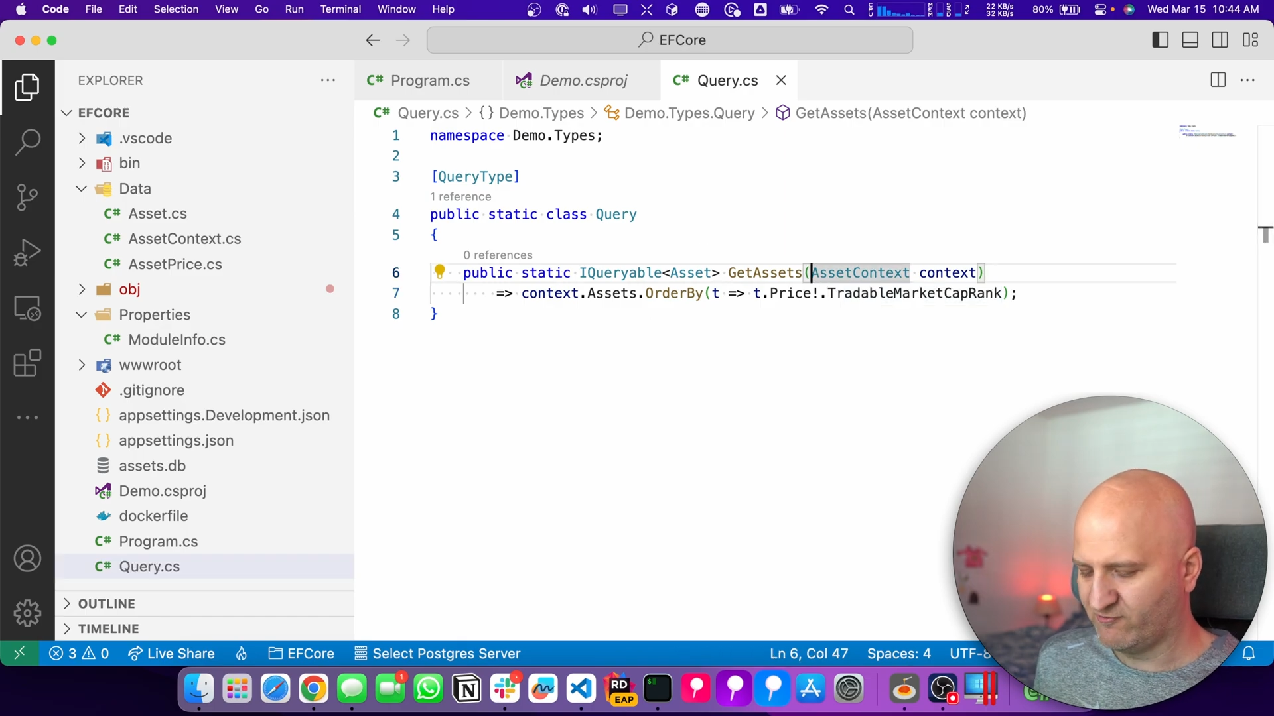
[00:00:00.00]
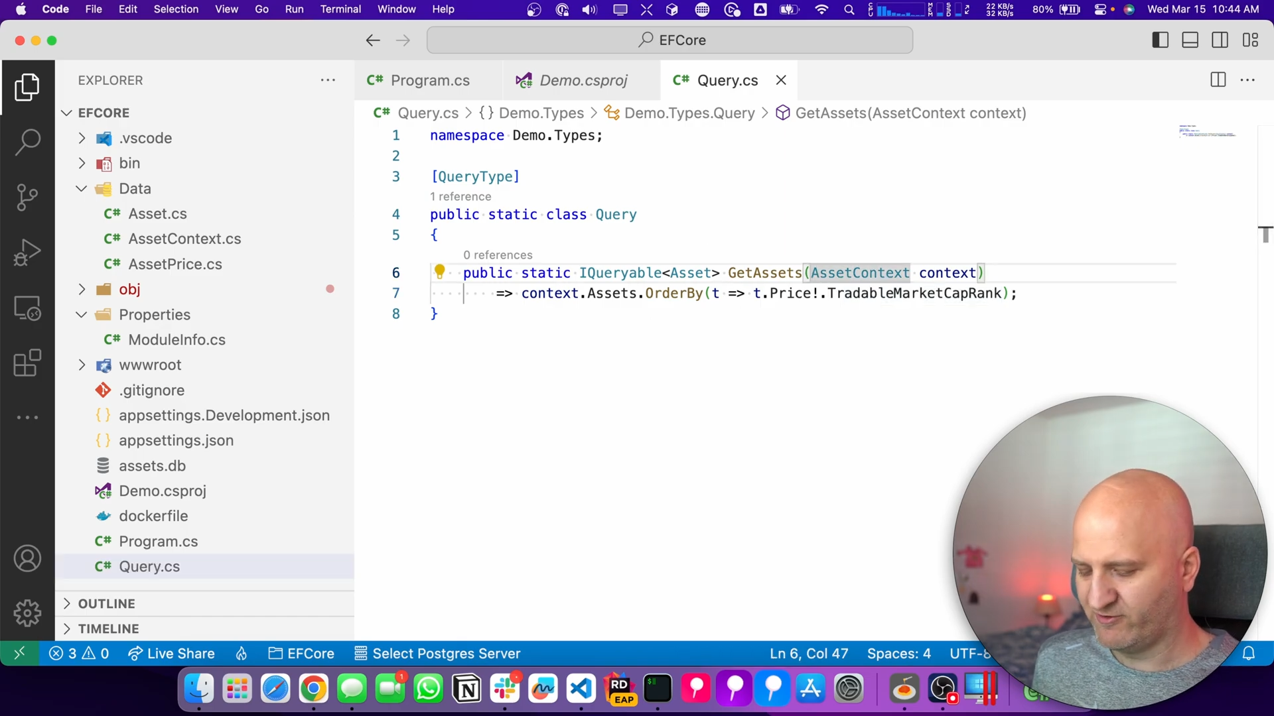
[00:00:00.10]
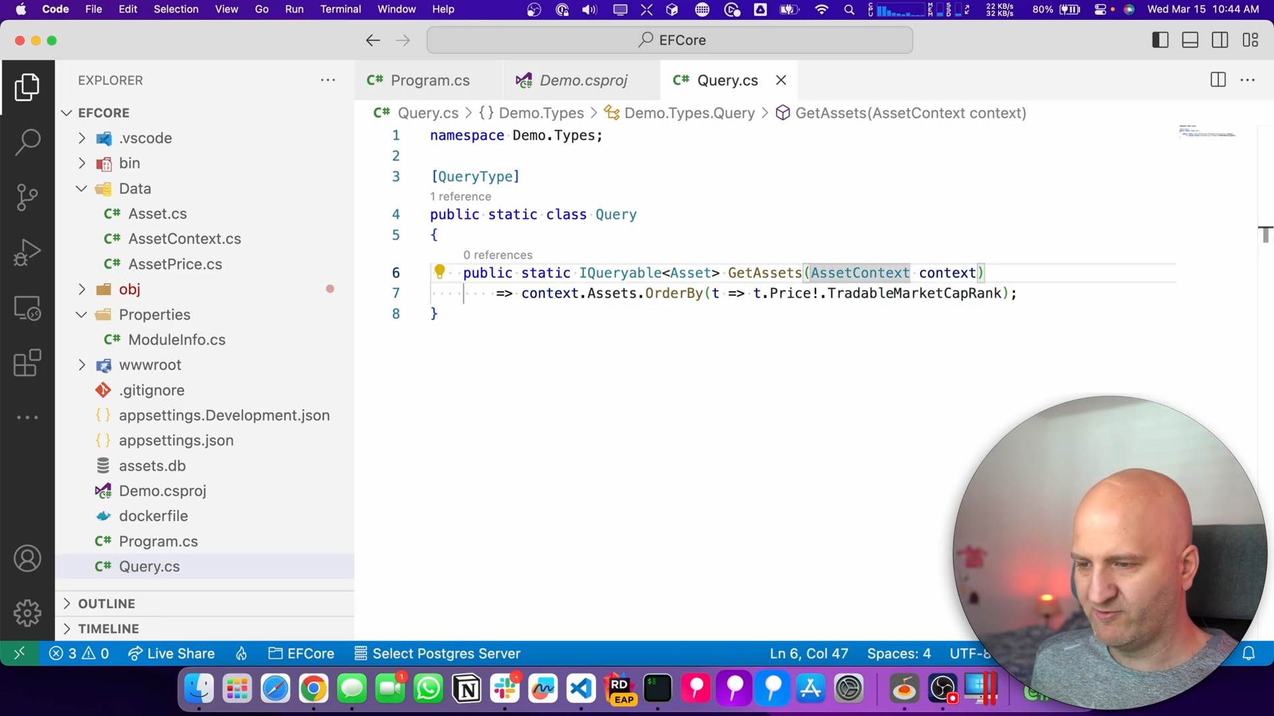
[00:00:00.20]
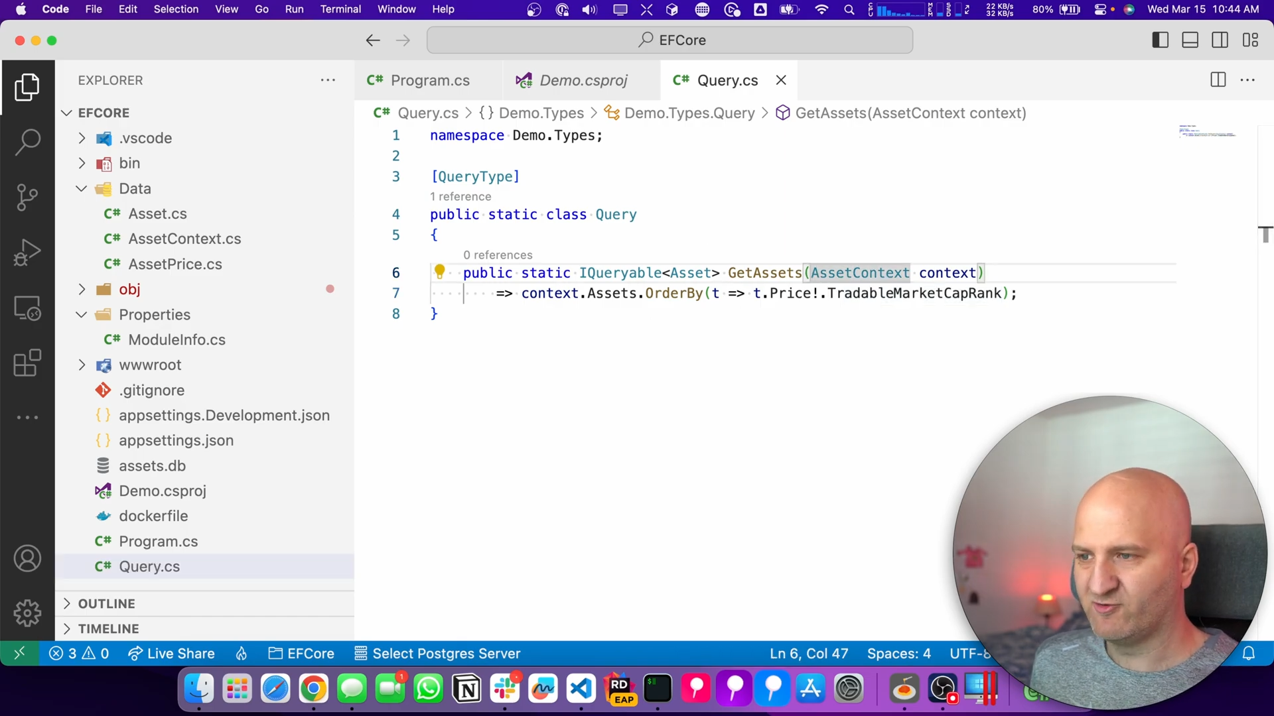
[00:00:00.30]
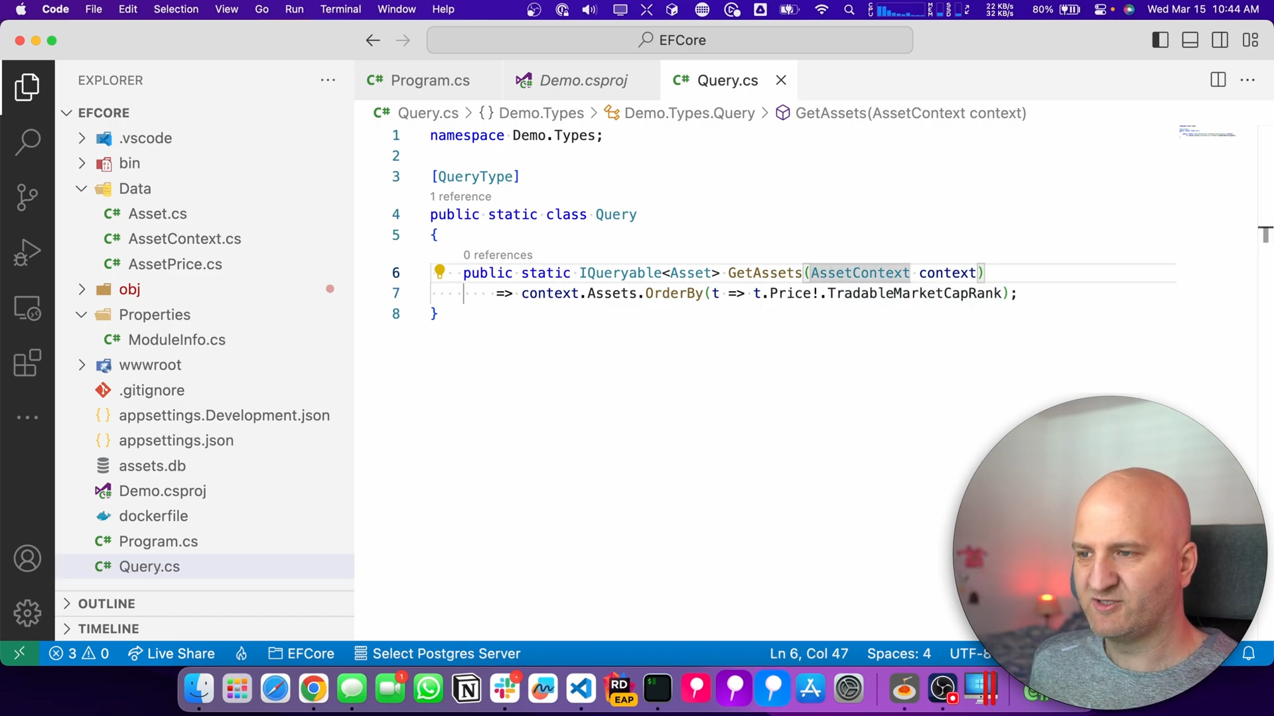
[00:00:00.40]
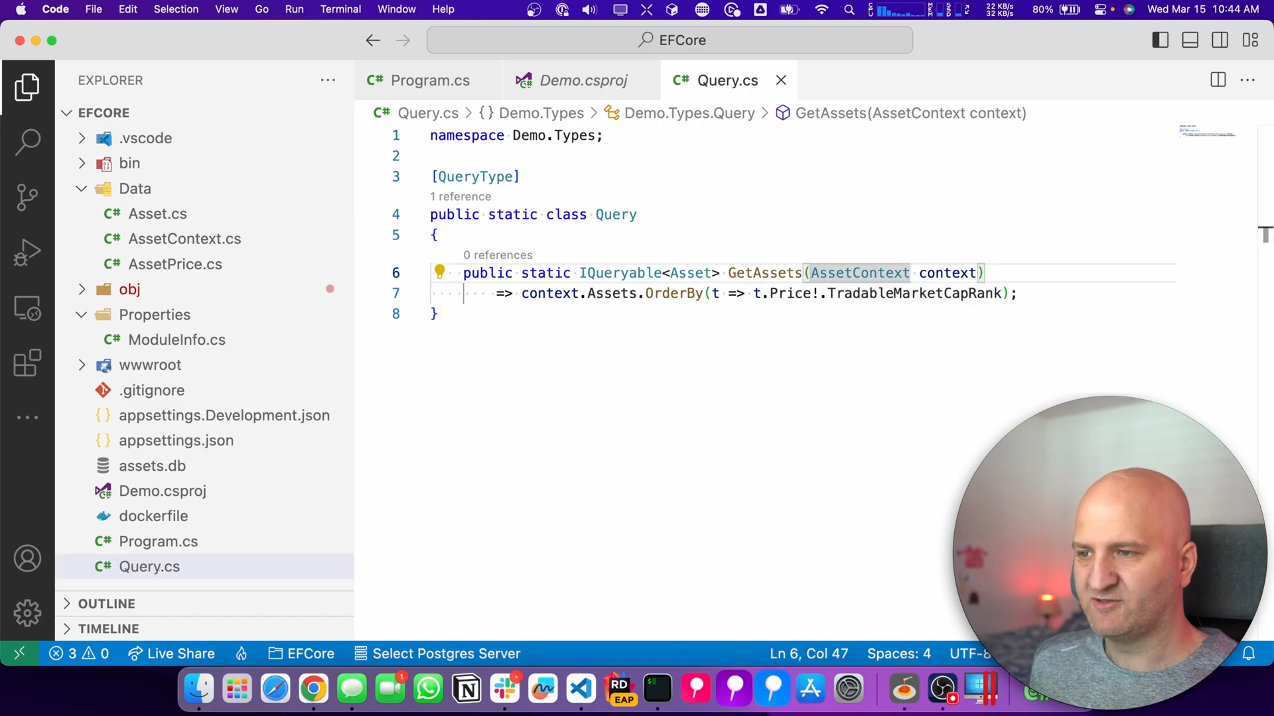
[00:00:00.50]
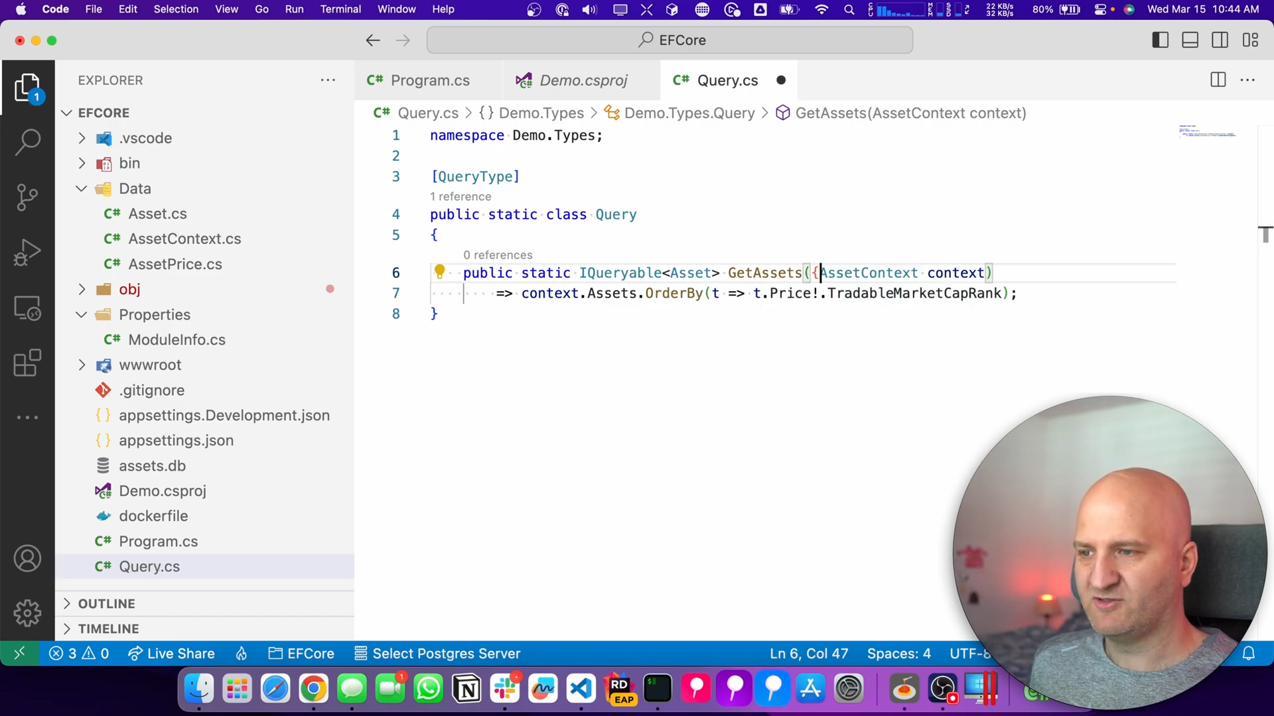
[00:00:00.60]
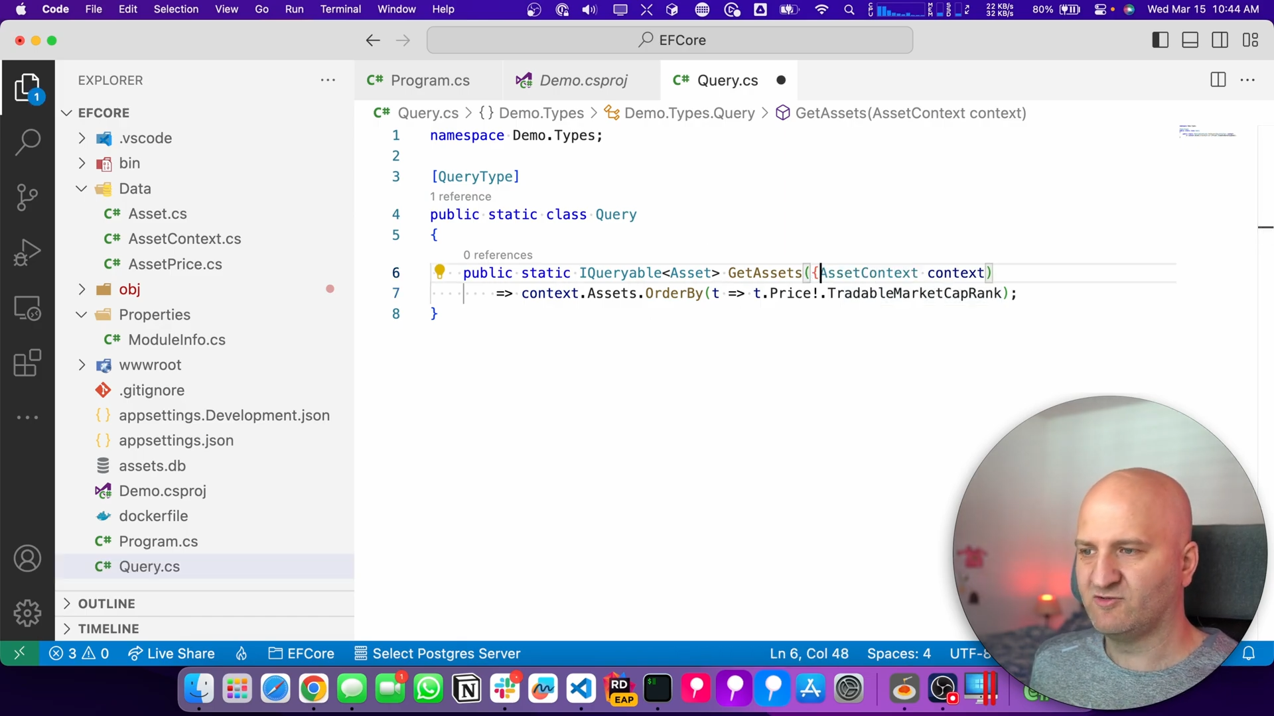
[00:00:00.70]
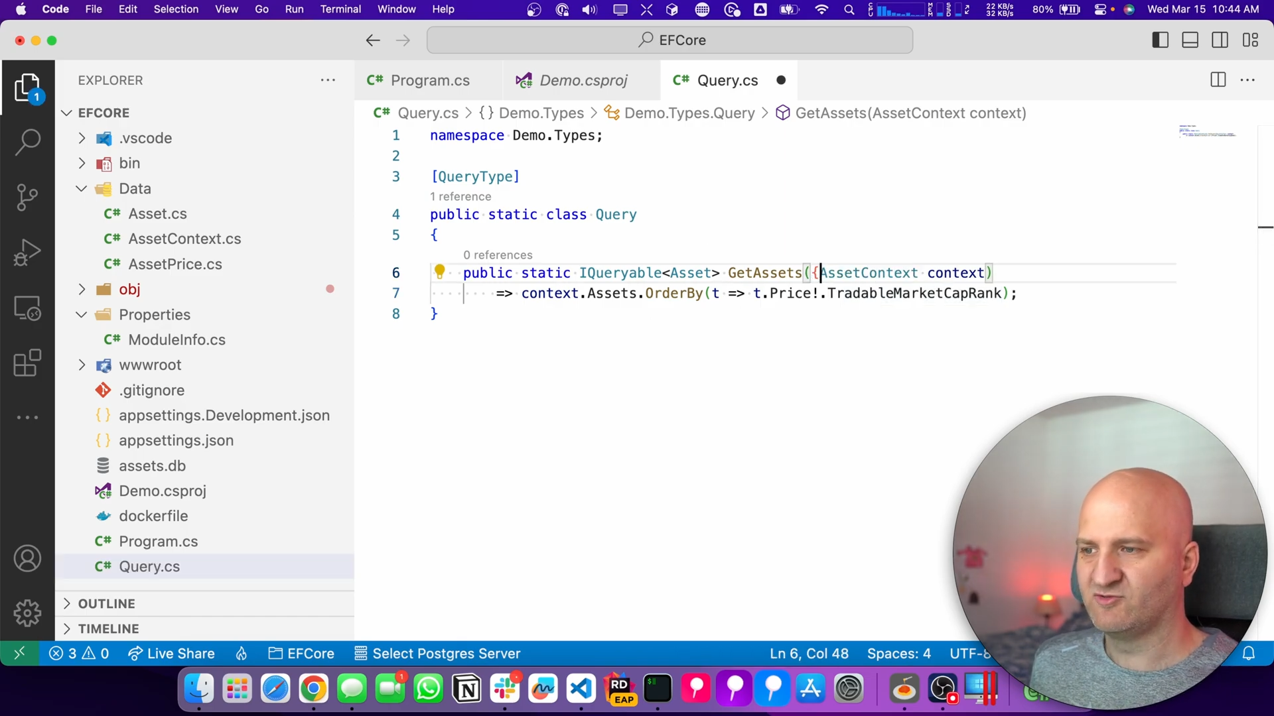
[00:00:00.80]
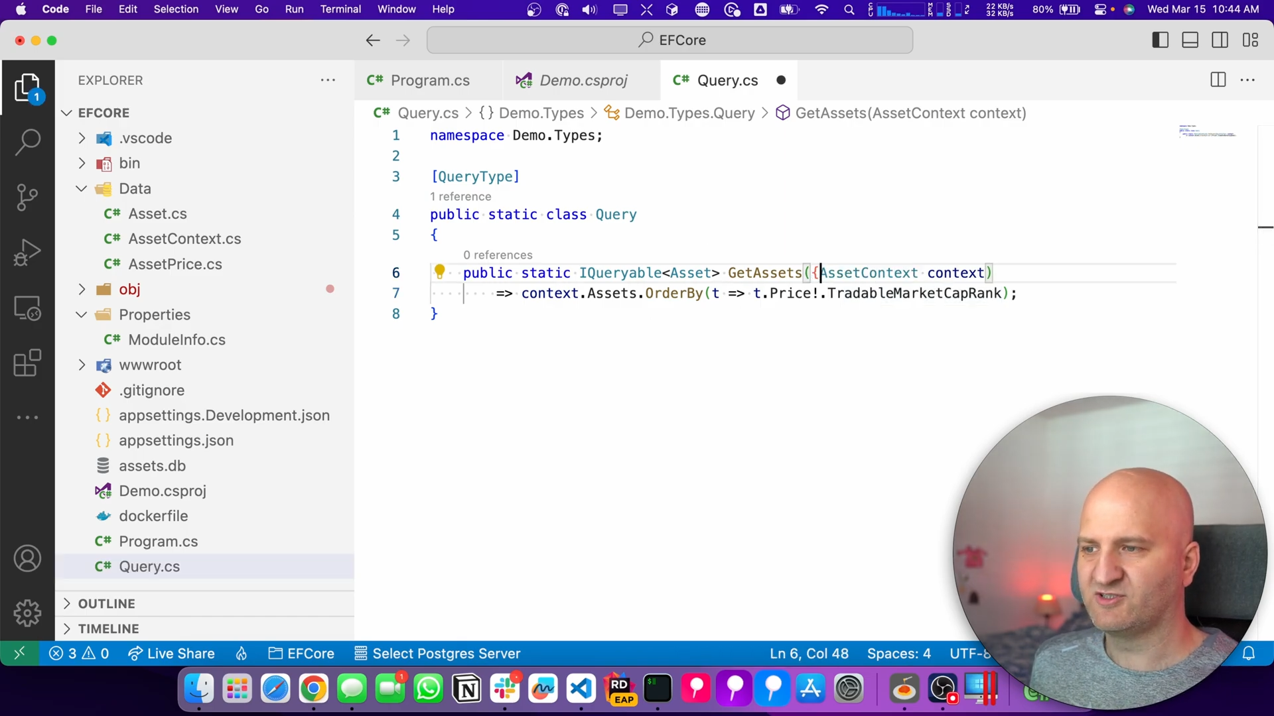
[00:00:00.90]
we would
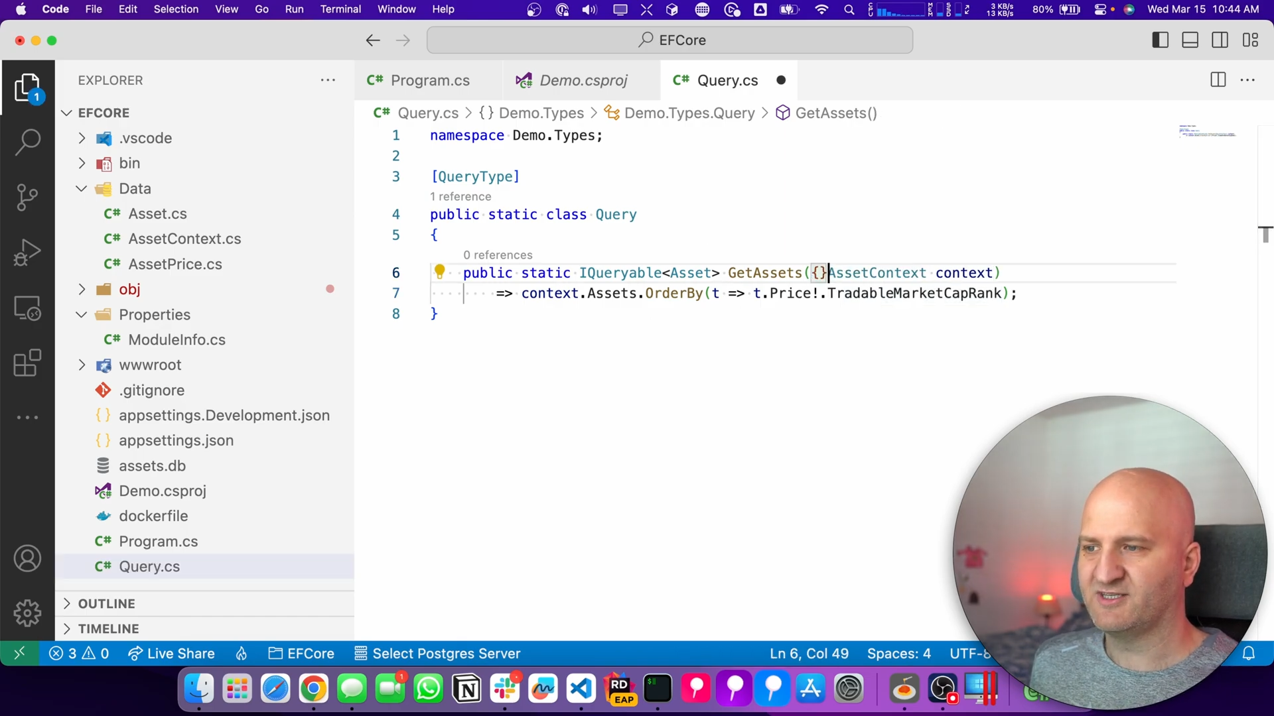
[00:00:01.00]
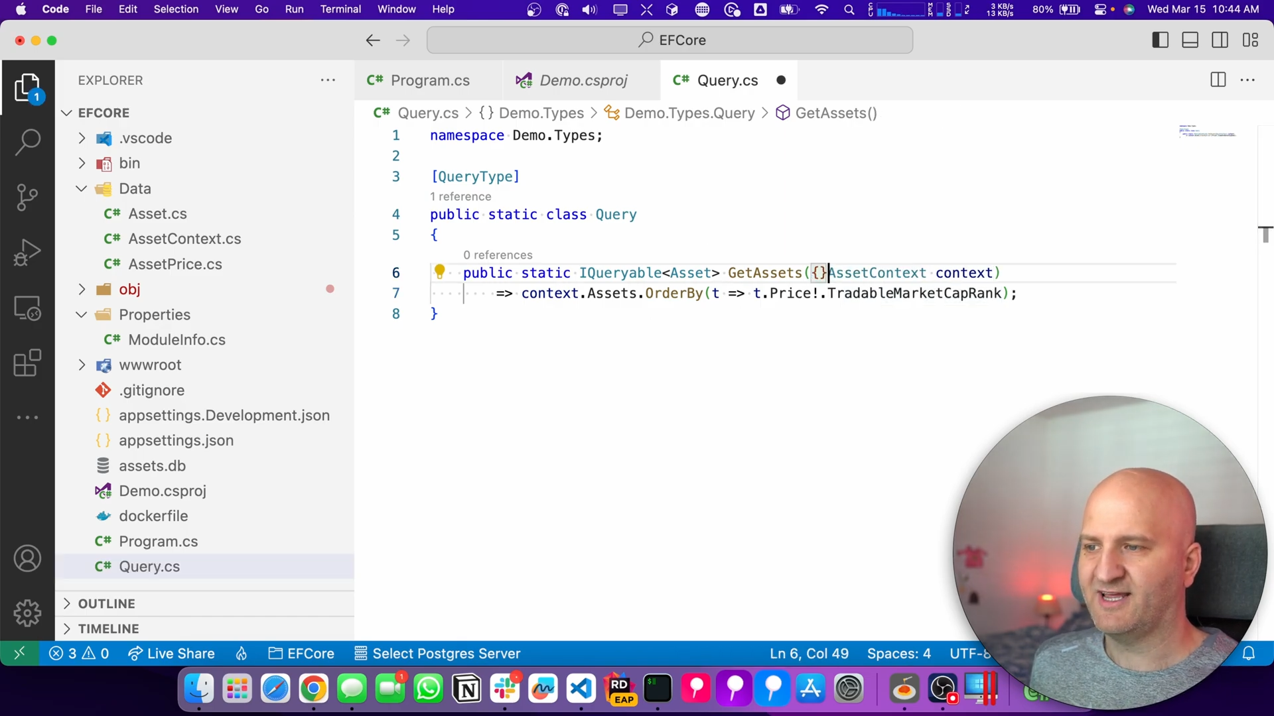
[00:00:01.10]
use an